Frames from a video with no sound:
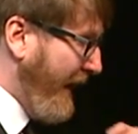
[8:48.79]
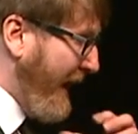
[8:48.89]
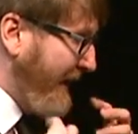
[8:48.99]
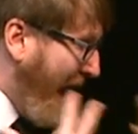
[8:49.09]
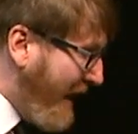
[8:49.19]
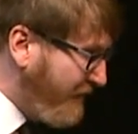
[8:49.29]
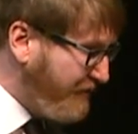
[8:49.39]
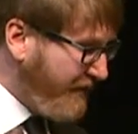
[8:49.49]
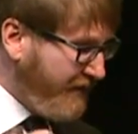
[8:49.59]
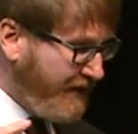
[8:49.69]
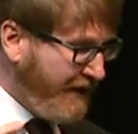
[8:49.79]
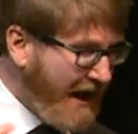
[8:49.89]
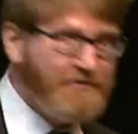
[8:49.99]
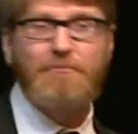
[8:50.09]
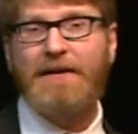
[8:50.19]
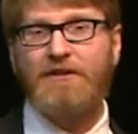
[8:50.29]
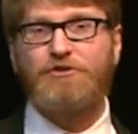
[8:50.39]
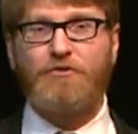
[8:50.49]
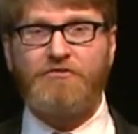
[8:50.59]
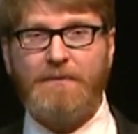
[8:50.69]
and have heavy metal
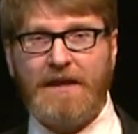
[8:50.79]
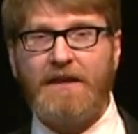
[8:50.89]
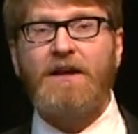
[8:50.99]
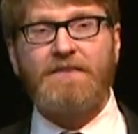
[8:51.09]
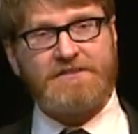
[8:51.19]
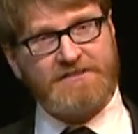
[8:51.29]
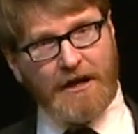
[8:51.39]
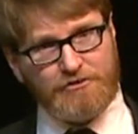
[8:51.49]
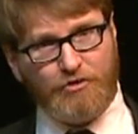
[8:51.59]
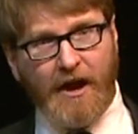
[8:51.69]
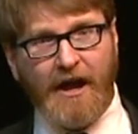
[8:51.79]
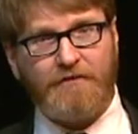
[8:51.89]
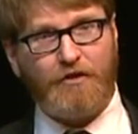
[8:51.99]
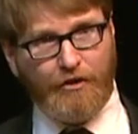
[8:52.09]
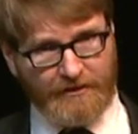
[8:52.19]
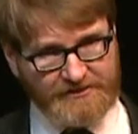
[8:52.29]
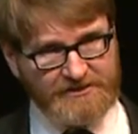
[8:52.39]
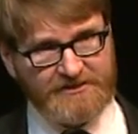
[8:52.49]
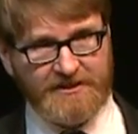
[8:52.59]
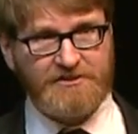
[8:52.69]
sort of be the soundtrack for your
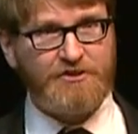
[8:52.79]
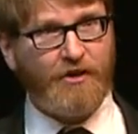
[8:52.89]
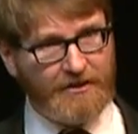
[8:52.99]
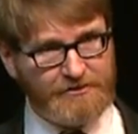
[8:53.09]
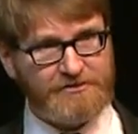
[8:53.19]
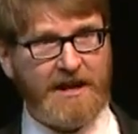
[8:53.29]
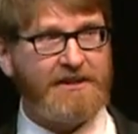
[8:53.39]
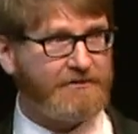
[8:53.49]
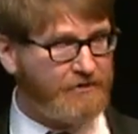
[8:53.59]
existence and your understanding of